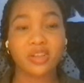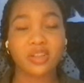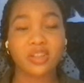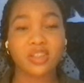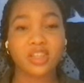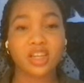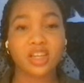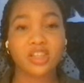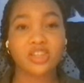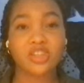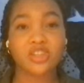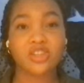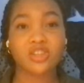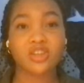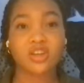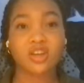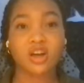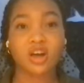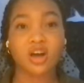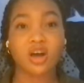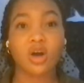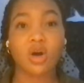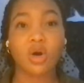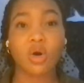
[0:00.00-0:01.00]
such
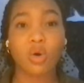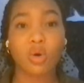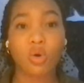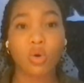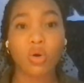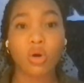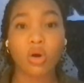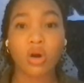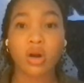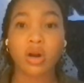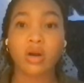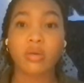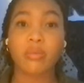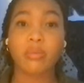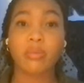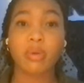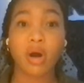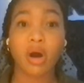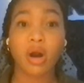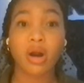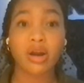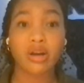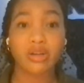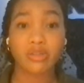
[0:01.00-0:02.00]
a core
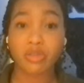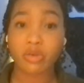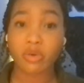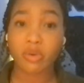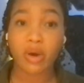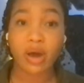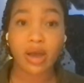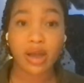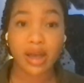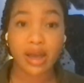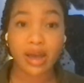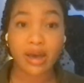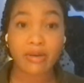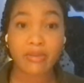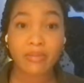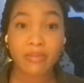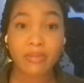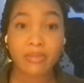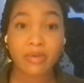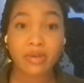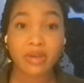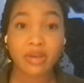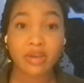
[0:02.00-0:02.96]
part of who I am.